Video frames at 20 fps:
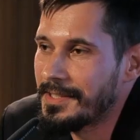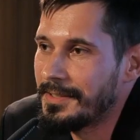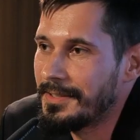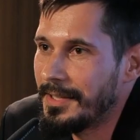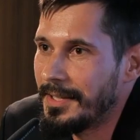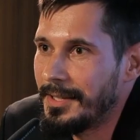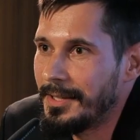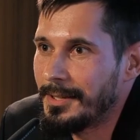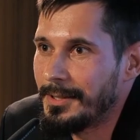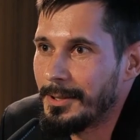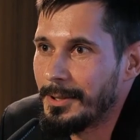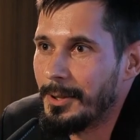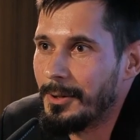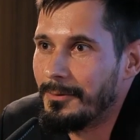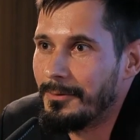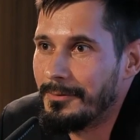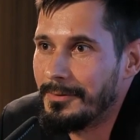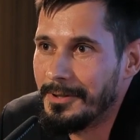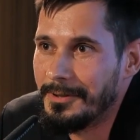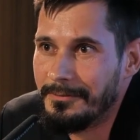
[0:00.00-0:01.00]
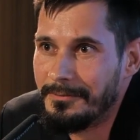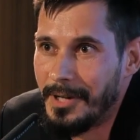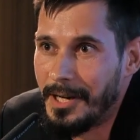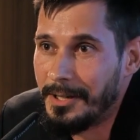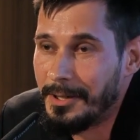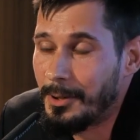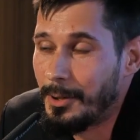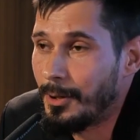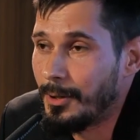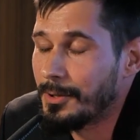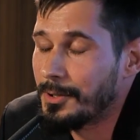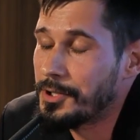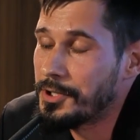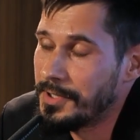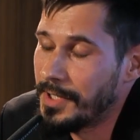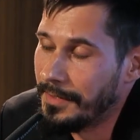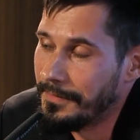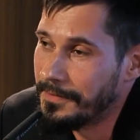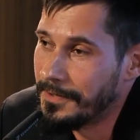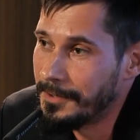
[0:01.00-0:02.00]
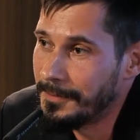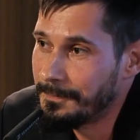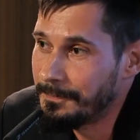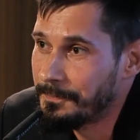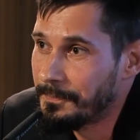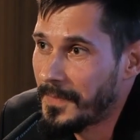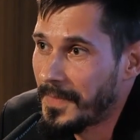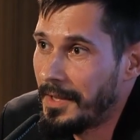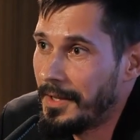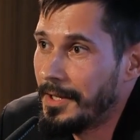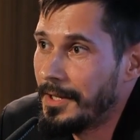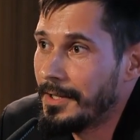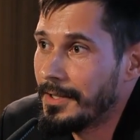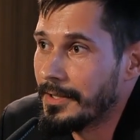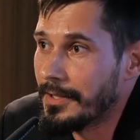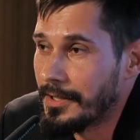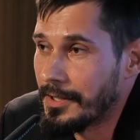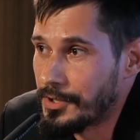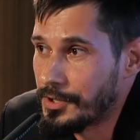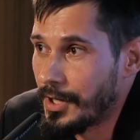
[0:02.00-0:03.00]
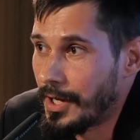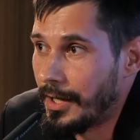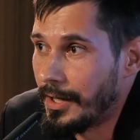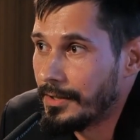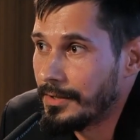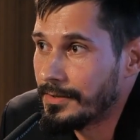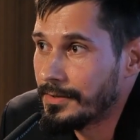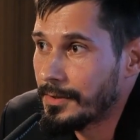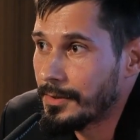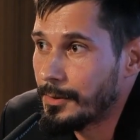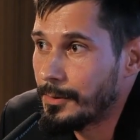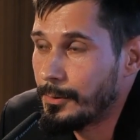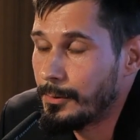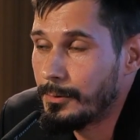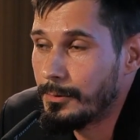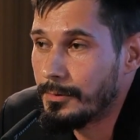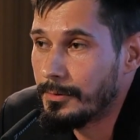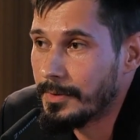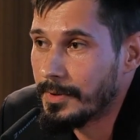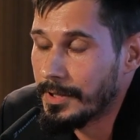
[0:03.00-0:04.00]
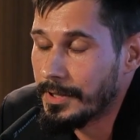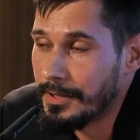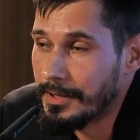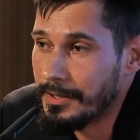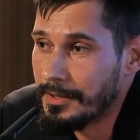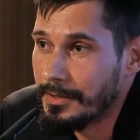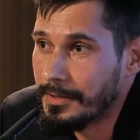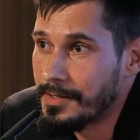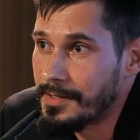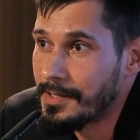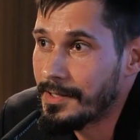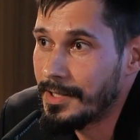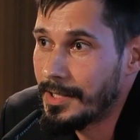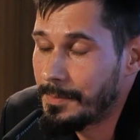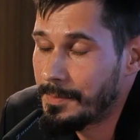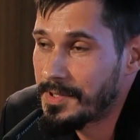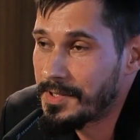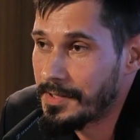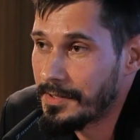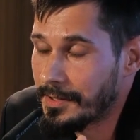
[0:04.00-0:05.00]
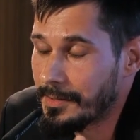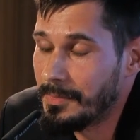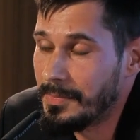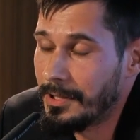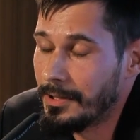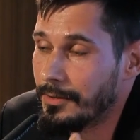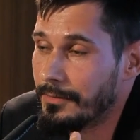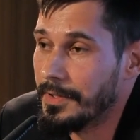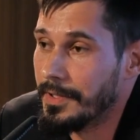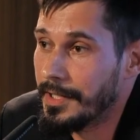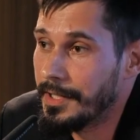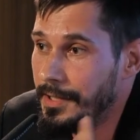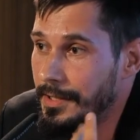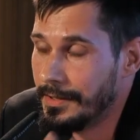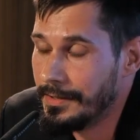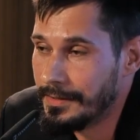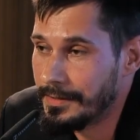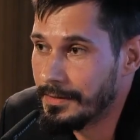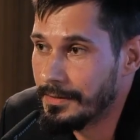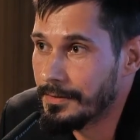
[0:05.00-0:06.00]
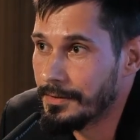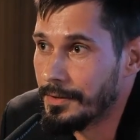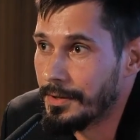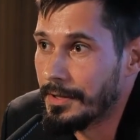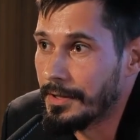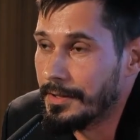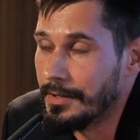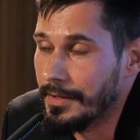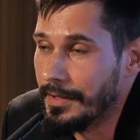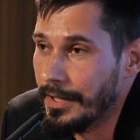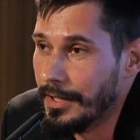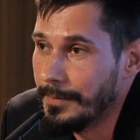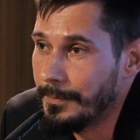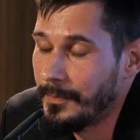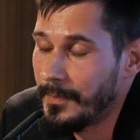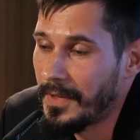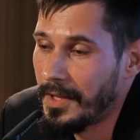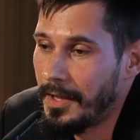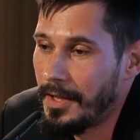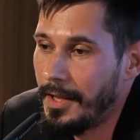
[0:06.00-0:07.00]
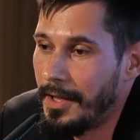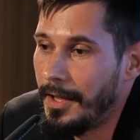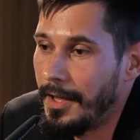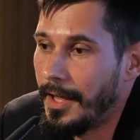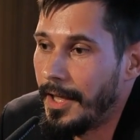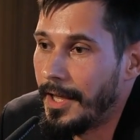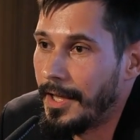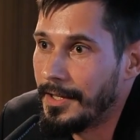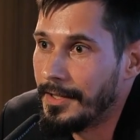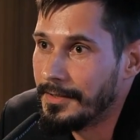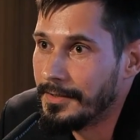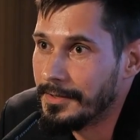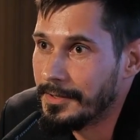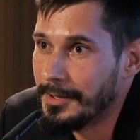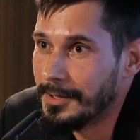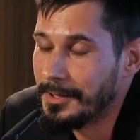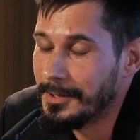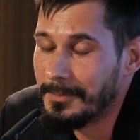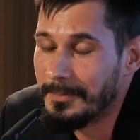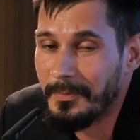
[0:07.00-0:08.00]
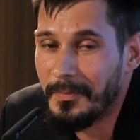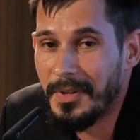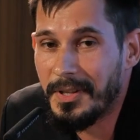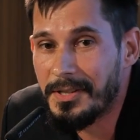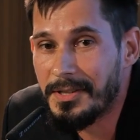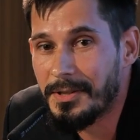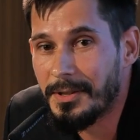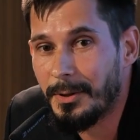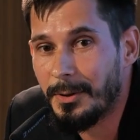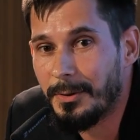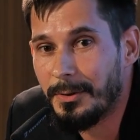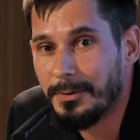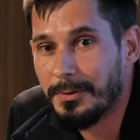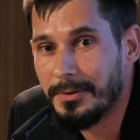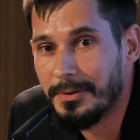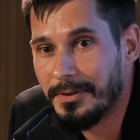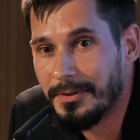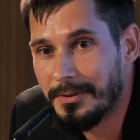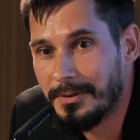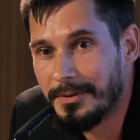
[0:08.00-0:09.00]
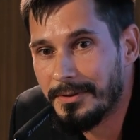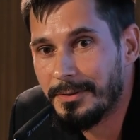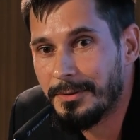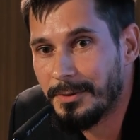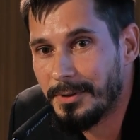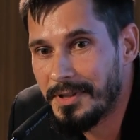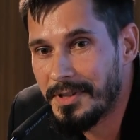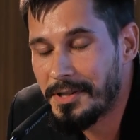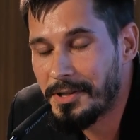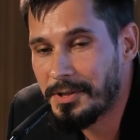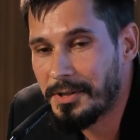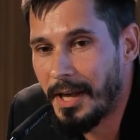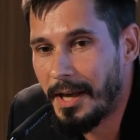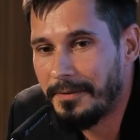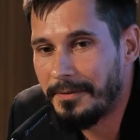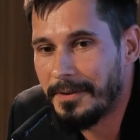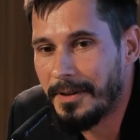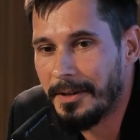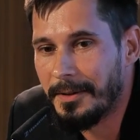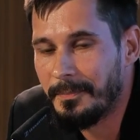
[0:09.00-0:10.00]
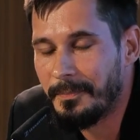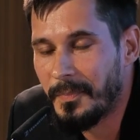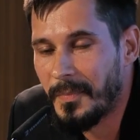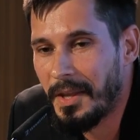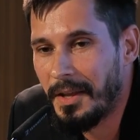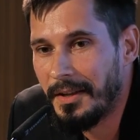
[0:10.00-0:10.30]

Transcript: the tale of one called Stefan, like a child who sleeps in the middle of the heat during the day. And so to this Stefan,